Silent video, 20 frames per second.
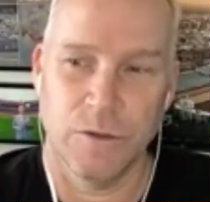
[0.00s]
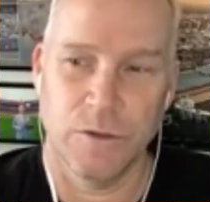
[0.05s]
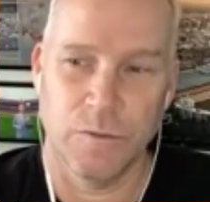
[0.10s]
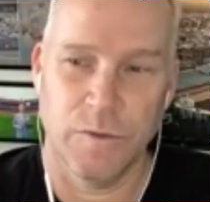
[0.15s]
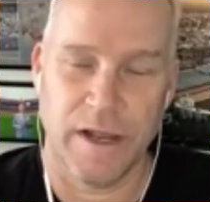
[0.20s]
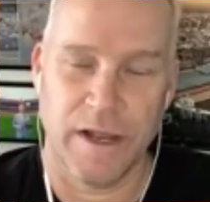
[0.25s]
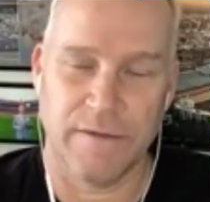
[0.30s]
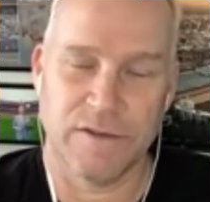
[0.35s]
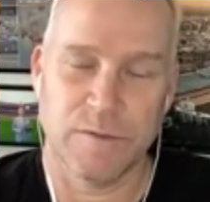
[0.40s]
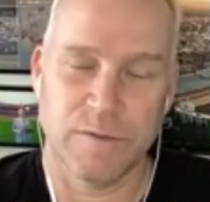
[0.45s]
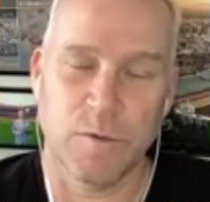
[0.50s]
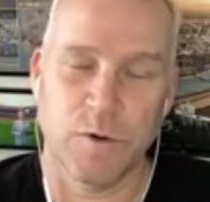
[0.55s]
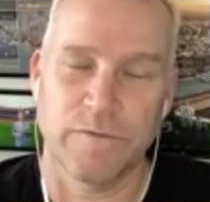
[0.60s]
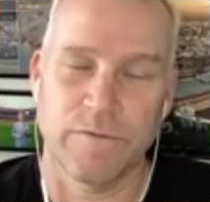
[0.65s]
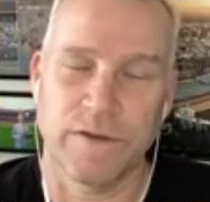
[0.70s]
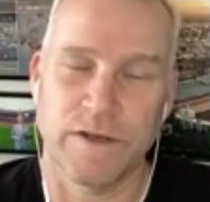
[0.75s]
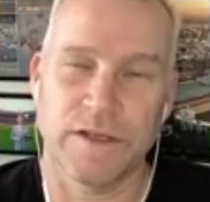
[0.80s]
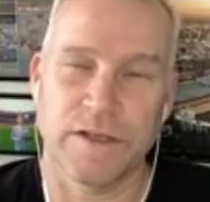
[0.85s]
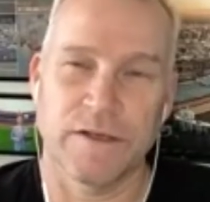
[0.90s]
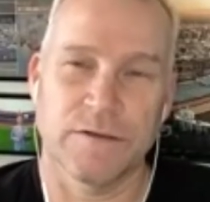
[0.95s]
We have some more
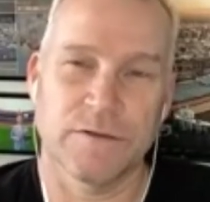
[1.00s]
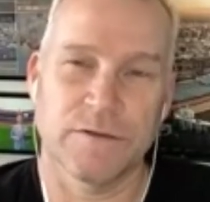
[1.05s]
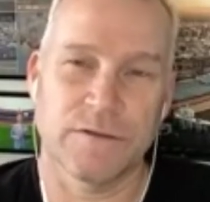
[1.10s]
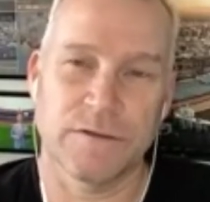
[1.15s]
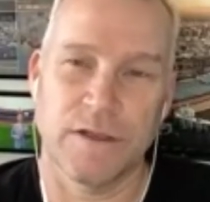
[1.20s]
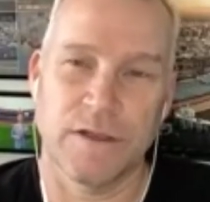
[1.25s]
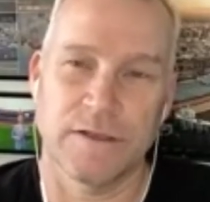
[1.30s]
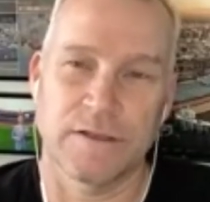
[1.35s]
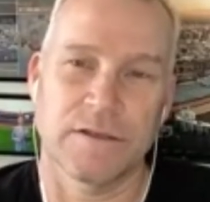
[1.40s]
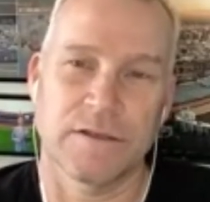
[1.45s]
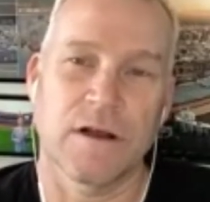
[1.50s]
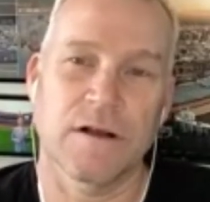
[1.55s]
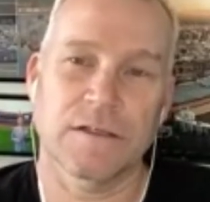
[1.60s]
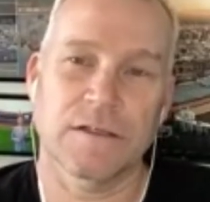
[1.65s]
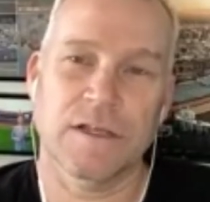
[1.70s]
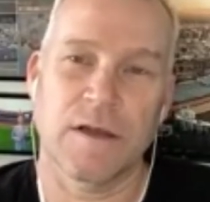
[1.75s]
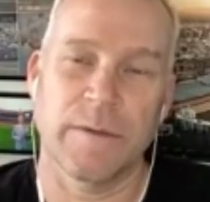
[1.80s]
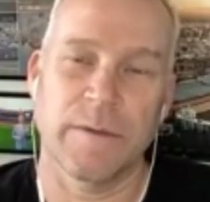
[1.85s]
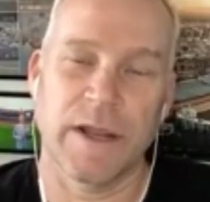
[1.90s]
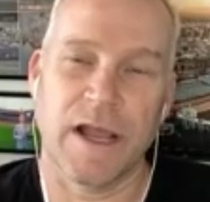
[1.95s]
videos and
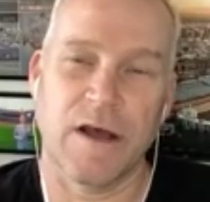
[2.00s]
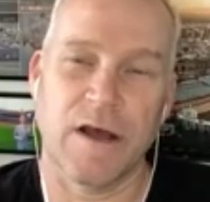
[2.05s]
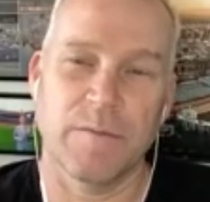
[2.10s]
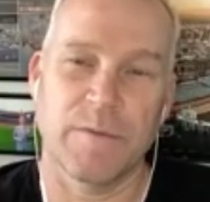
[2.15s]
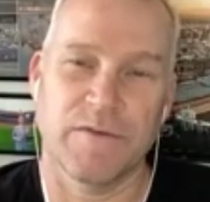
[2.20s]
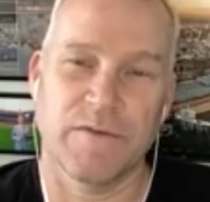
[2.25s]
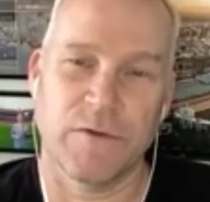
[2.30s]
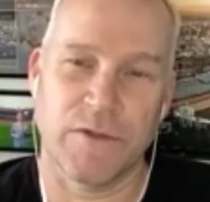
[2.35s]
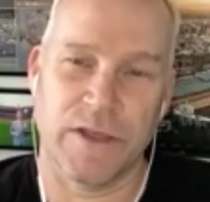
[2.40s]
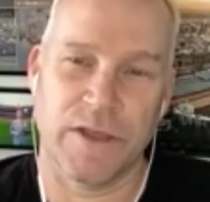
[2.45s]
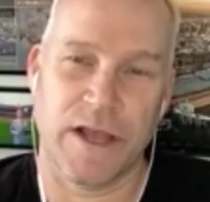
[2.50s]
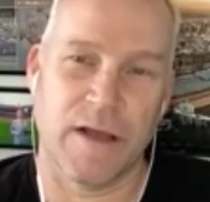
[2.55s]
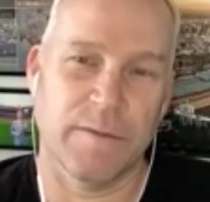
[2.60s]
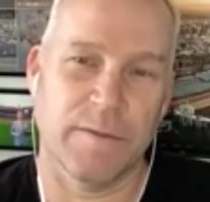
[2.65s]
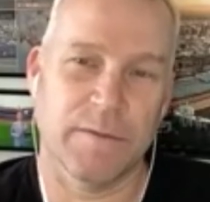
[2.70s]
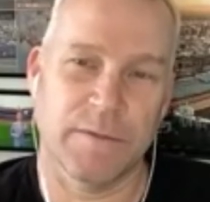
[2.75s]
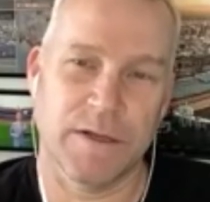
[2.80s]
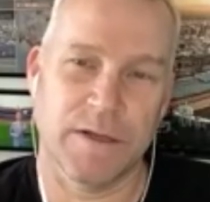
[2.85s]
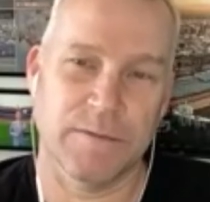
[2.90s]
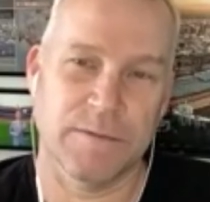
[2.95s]
songs coming out before the
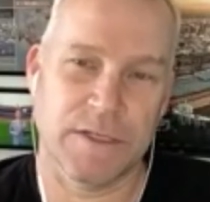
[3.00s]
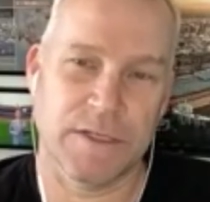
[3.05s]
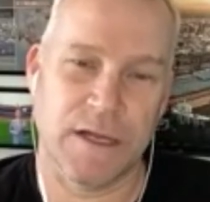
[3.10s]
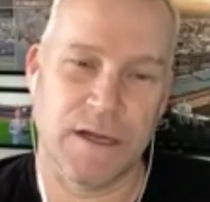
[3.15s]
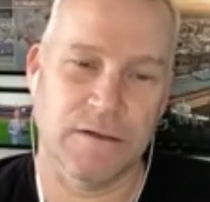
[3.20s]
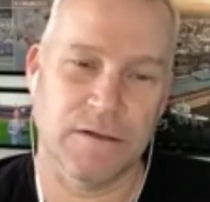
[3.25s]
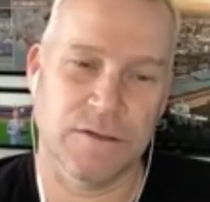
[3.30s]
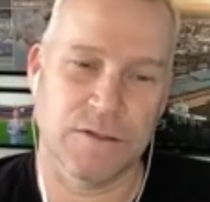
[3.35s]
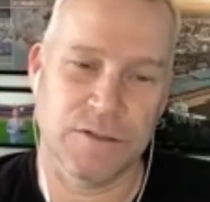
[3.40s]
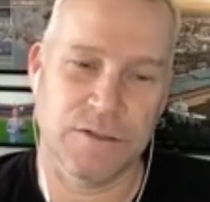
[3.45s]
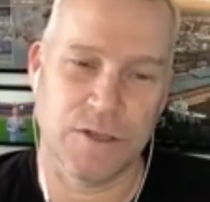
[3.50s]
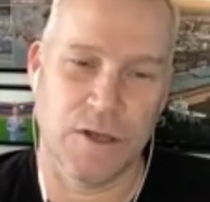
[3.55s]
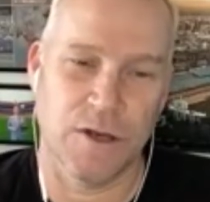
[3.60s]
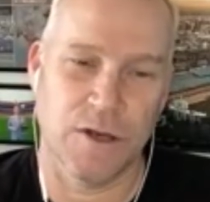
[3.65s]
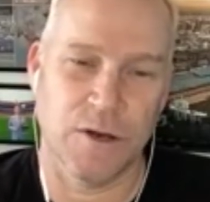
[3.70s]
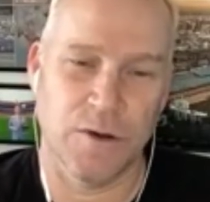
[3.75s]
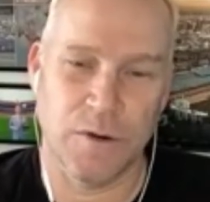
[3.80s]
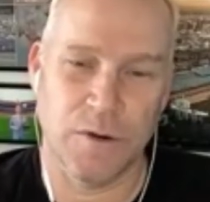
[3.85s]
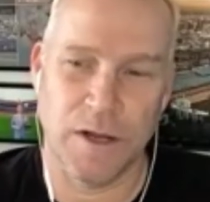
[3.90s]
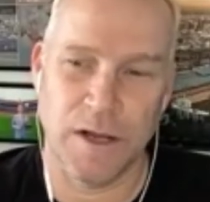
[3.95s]
album comes out.
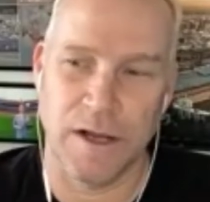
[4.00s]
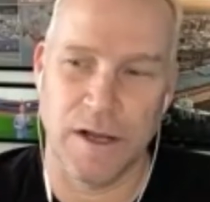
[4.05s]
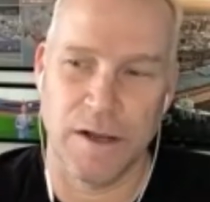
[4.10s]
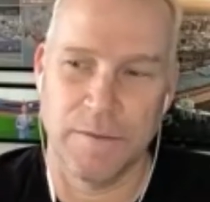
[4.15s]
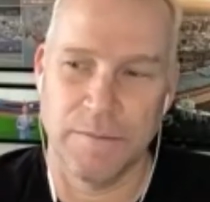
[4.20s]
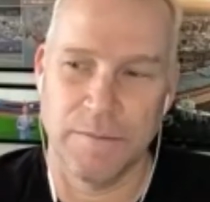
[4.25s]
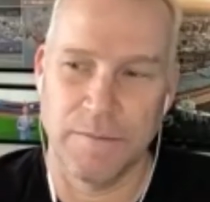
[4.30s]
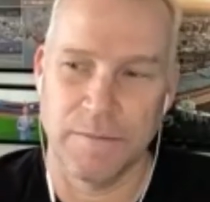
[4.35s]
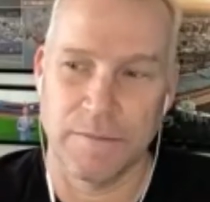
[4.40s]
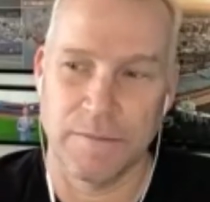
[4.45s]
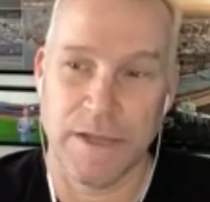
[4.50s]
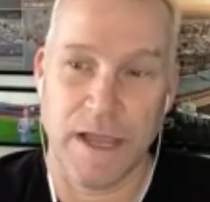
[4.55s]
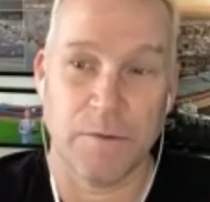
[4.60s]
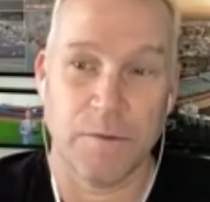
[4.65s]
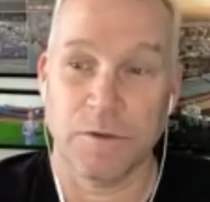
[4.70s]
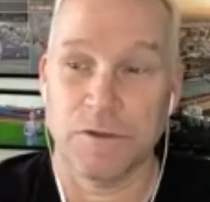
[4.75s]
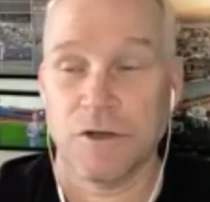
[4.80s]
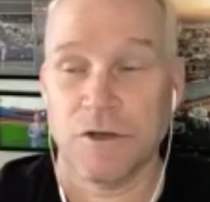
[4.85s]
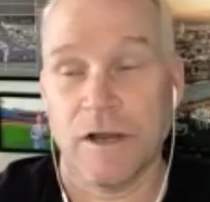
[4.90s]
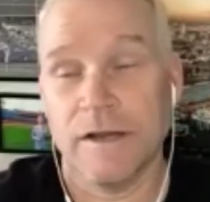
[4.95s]
So um, yeah,
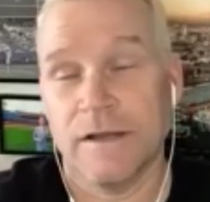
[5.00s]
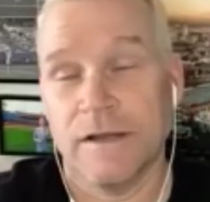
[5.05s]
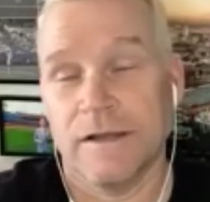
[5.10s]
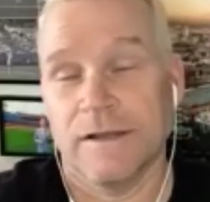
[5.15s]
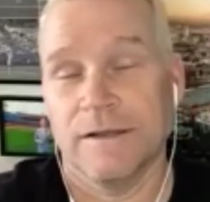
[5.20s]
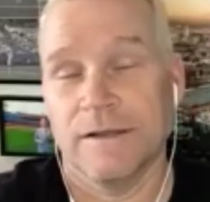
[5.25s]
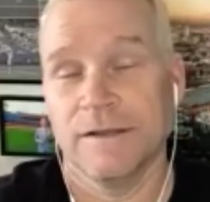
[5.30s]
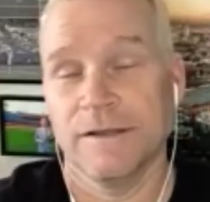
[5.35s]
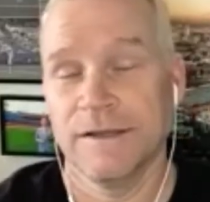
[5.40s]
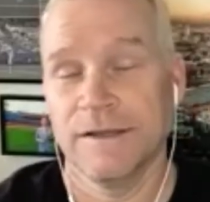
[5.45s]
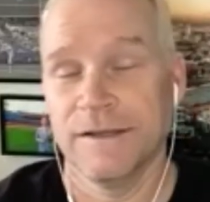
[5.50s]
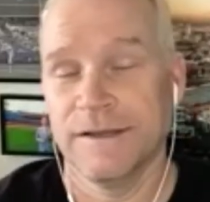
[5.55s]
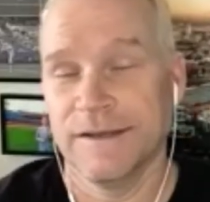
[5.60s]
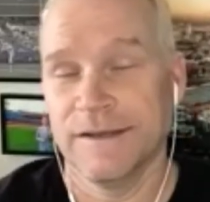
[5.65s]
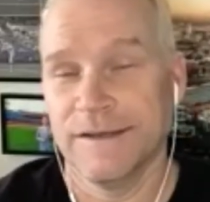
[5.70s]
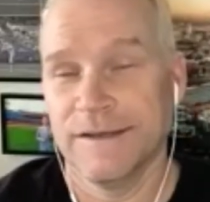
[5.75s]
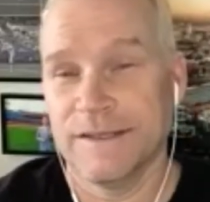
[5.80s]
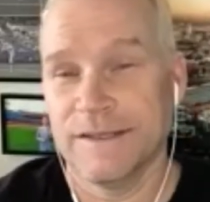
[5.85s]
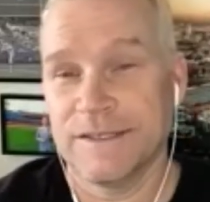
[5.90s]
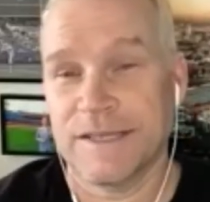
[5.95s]
we're trying to
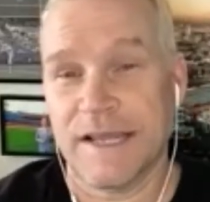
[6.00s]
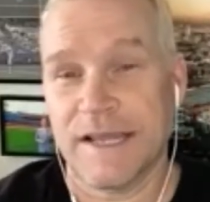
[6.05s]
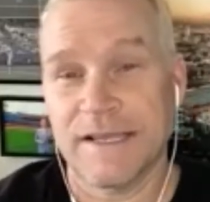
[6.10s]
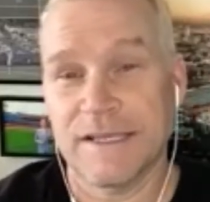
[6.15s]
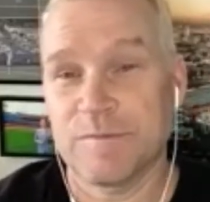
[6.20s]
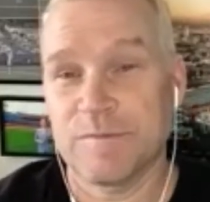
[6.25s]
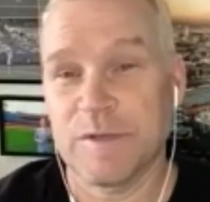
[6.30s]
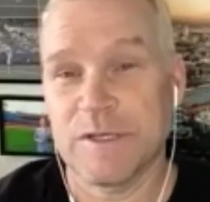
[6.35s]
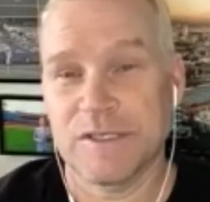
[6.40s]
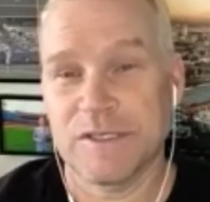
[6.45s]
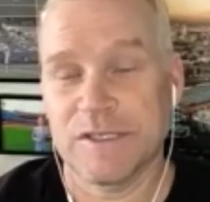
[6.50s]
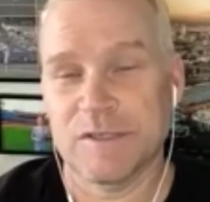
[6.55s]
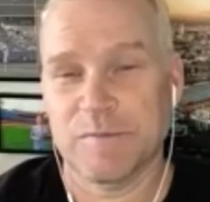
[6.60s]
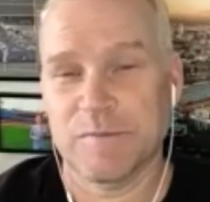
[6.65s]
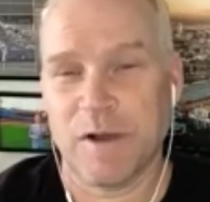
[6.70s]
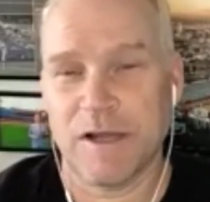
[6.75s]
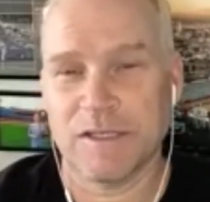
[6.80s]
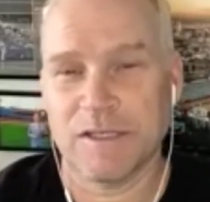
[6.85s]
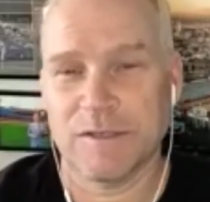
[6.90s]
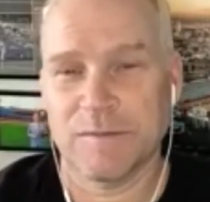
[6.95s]
stay as busy as
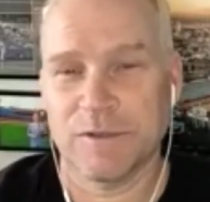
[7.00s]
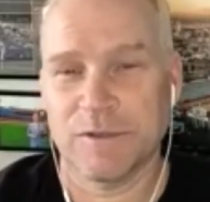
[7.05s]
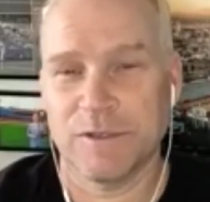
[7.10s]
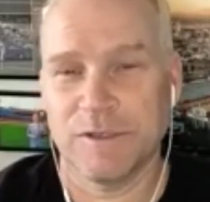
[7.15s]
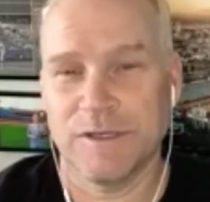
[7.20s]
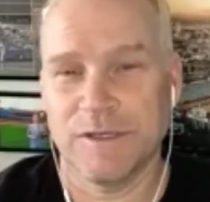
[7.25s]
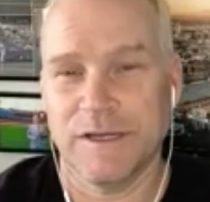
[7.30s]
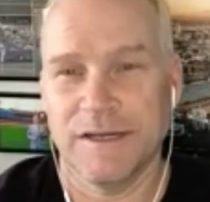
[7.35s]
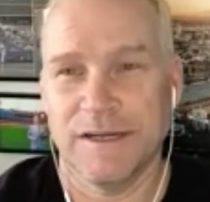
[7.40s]
possible.